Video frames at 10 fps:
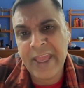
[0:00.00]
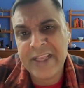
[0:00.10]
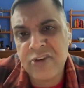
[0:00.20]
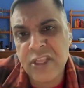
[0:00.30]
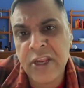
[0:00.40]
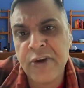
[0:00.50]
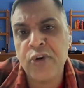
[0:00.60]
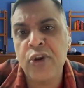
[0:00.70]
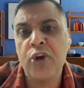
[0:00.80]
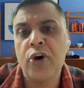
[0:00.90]
actually
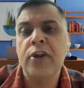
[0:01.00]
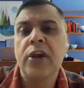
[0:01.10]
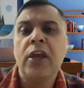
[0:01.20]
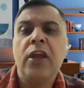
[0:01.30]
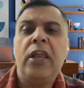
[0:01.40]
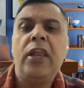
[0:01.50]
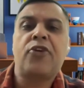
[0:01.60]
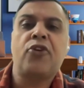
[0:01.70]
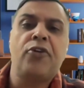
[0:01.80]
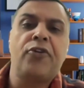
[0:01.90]
control your
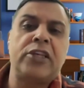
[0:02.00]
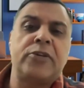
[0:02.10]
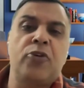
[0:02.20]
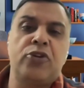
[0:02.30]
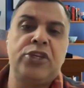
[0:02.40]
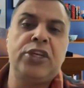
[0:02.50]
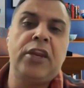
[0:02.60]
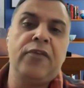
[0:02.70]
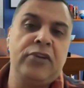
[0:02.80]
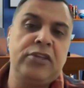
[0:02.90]
electron transport chain,
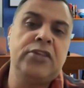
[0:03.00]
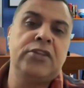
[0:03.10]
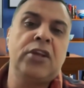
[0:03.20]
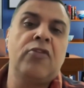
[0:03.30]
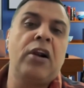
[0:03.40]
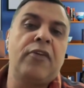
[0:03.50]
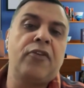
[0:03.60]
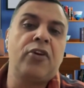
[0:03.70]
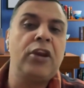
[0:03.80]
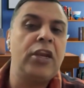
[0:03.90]
and which is required
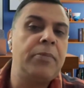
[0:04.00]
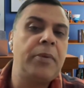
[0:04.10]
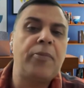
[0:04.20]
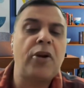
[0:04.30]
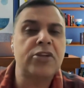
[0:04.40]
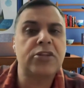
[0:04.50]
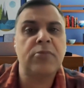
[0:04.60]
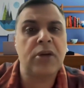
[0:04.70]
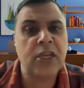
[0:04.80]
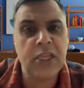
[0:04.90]
for your ATP production.
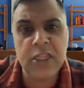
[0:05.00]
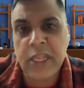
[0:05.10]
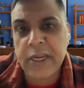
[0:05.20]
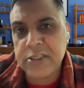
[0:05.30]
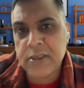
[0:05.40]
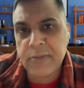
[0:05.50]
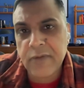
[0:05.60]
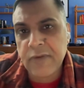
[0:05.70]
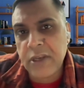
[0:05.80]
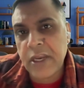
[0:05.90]
But again, that is
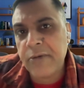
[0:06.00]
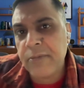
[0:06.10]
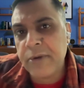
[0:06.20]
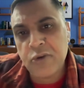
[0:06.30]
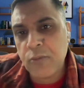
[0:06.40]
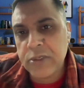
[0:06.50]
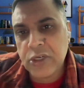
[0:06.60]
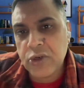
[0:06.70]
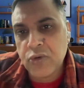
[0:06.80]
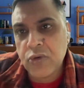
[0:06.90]
something we'll get too
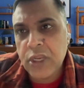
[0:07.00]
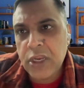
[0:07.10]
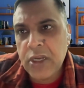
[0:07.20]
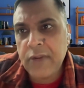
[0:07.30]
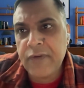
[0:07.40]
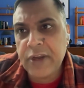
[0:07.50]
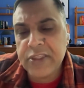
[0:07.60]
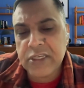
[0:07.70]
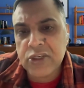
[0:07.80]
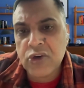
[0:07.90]
much into different
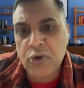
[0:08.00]
discussion